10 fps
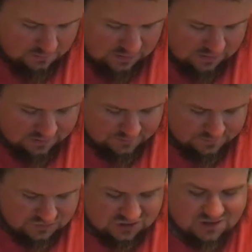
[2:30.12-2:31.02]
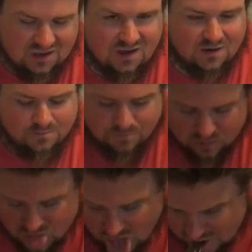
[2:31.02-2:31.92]
But just not
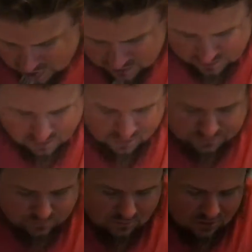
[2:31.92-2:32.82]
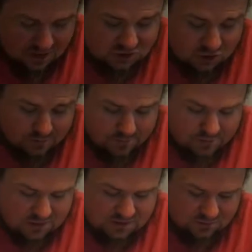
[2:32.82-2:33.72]
not super
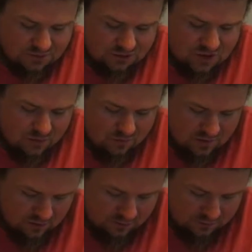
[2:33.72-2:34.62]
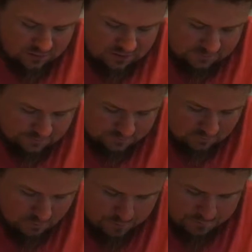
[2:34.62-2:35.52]
impressed. Let me try a little bit
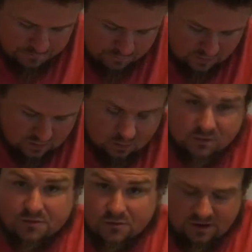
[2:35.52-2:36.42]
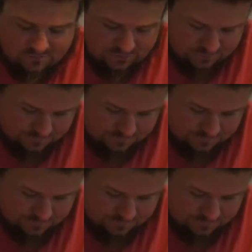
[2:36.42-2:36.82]
with the gravy.